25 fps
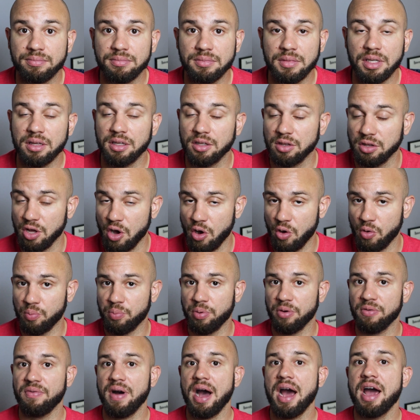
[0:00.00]
And the loan
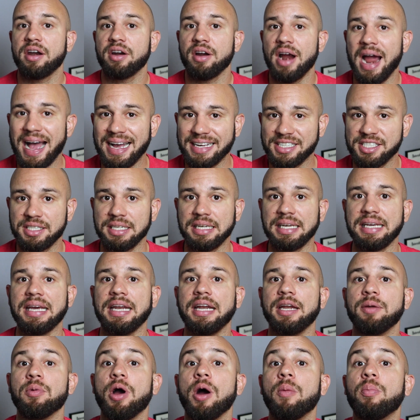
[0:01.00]
provider has to get
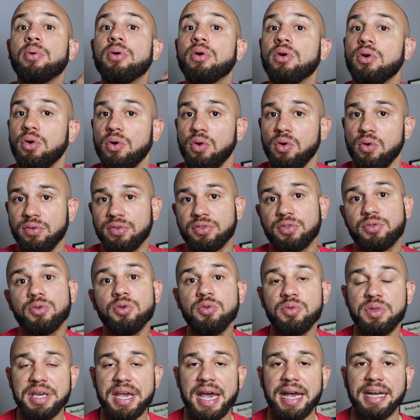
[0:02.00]
it approved
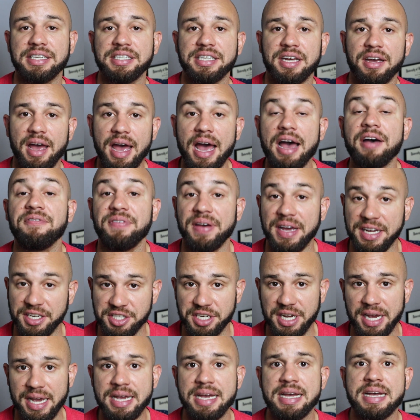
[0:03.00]
through the
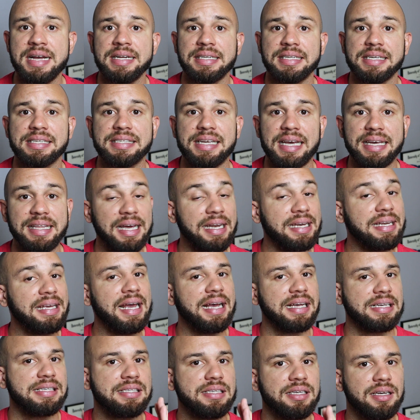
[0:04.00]
FHA to say that,
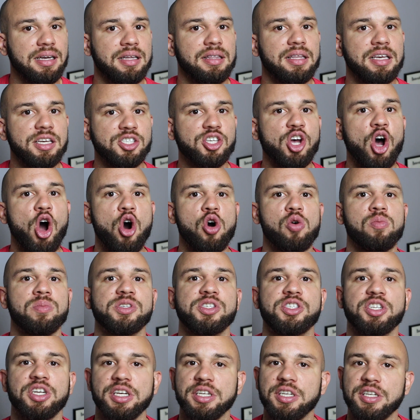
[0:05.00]
yes, this home
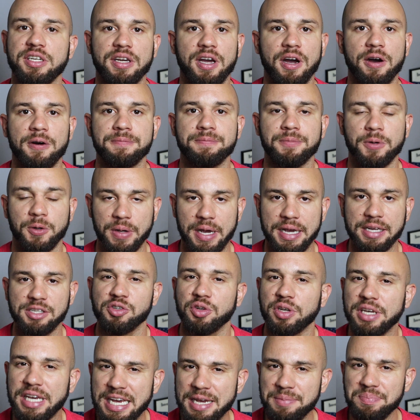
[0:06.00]
is good to go. Okay, so
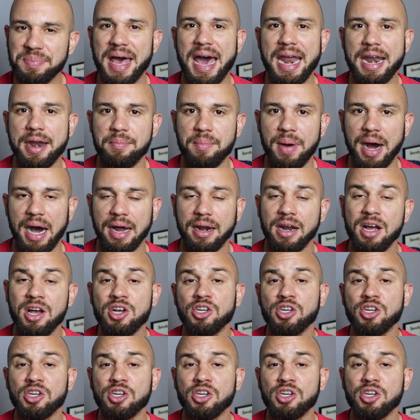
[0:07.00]
keep that in mind.